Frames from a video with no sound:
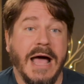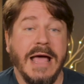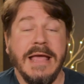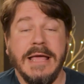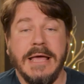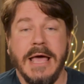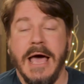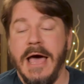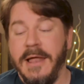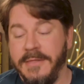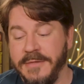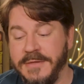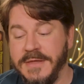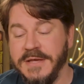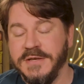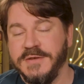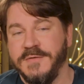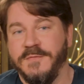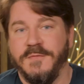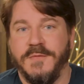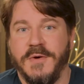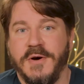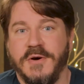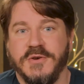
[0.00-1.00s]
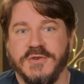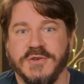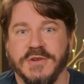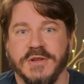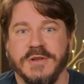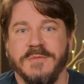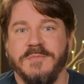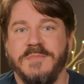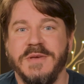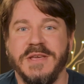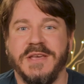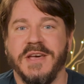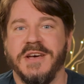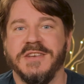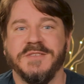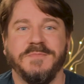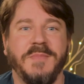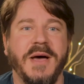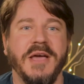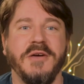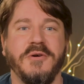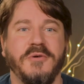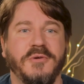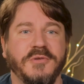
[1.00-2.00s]
I got this version because
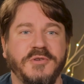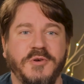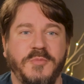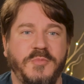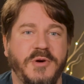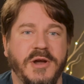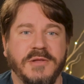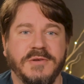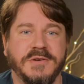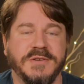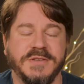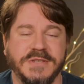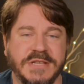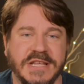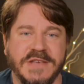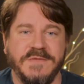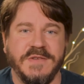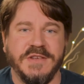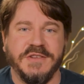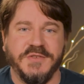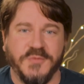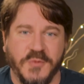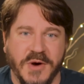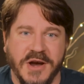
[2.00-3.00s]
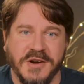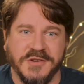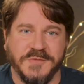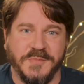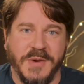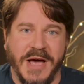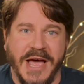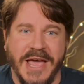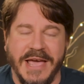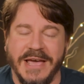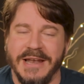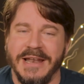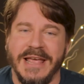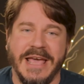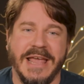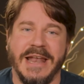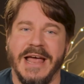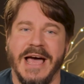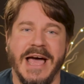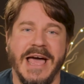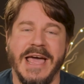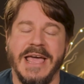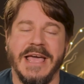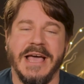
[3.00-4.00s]
my older brother Stevie swears by it,
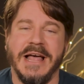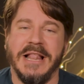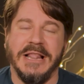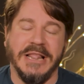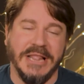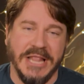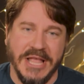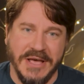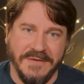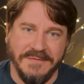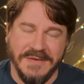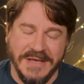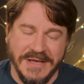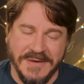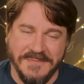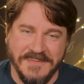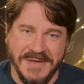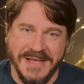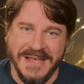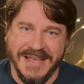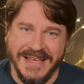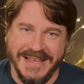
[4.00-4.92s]
and I love him.